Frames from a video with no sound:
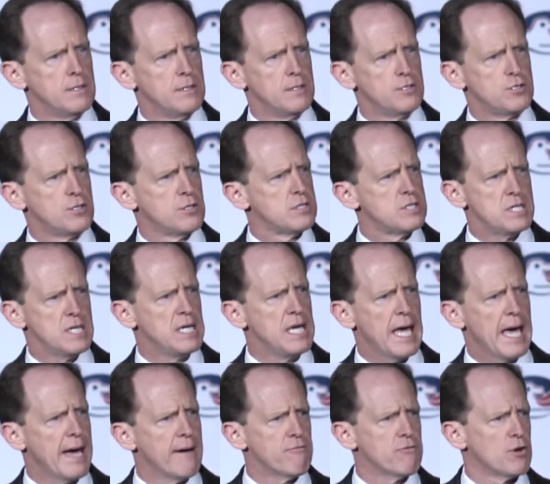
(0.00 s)
should see
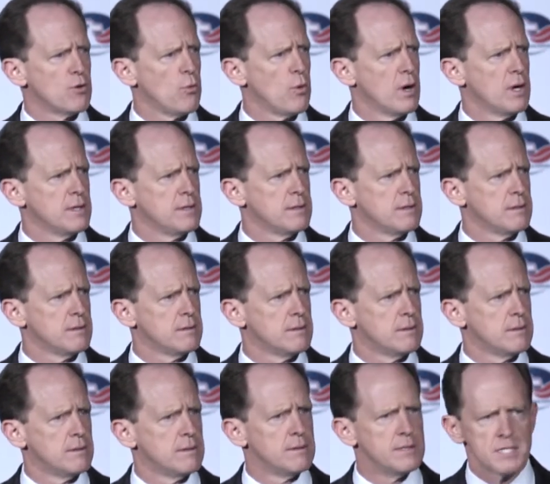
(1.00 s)
everyone
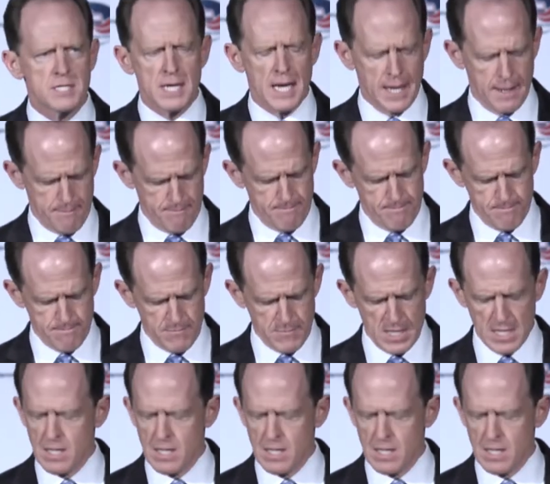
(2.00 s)
the same.